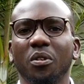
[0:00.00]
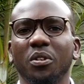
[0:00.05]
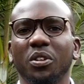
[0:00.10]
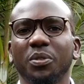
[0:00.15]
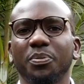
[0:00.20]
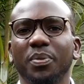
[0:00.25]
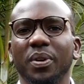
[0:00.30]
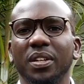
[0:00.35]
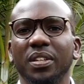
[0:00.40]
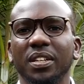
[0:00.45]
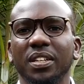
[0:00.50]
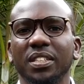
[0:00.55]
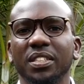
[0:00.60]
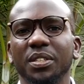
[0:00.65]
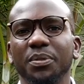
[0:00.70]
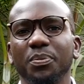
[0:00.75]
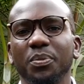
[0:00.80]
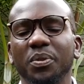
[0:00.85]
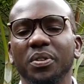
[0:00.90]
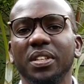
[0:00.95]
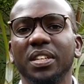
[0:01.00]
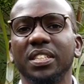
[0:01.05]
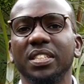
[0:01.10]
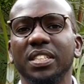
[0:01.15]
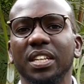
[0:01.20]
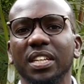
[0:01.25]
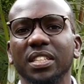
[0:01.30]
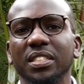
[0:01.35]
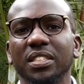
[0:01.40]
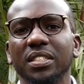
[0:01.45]
close partnership with the
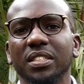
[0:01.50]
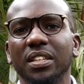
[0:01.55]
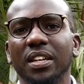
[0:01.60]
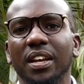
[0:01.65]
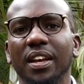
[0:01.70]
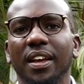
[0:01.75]
church,